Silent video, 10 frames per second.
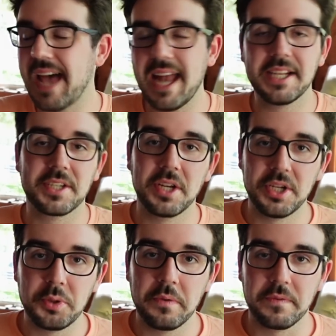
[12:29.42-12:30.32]
That is going to
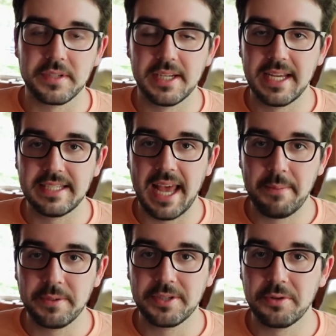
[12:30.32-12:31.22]
do it for today's
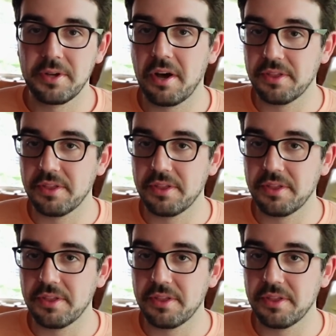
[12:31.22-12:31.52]
episode, y'all.